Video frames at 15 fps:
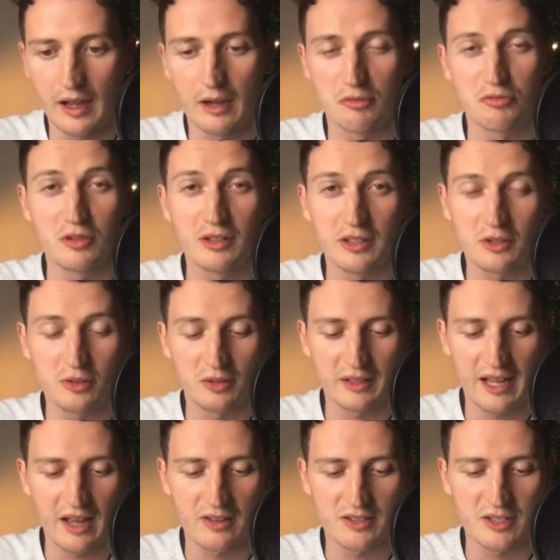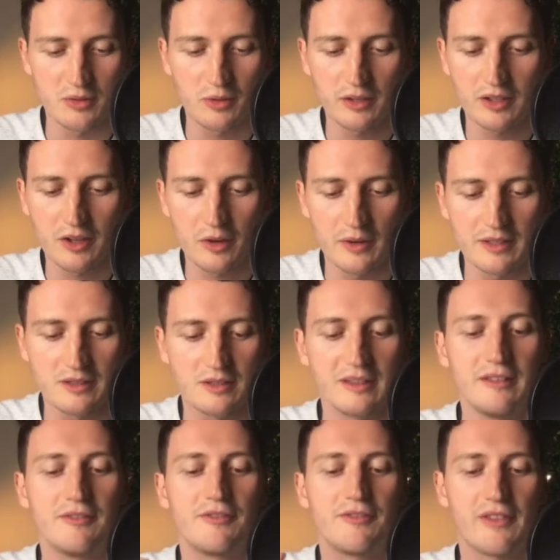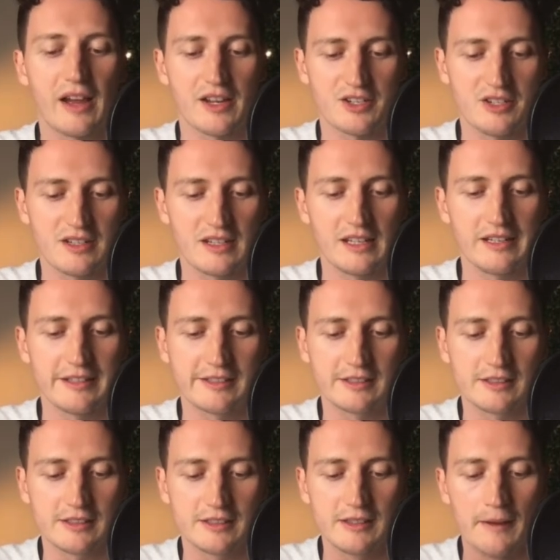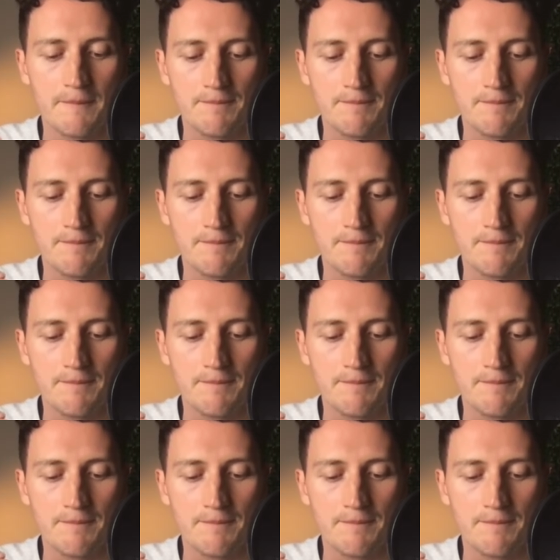really cool accounts, you want to go into the fashion niche, because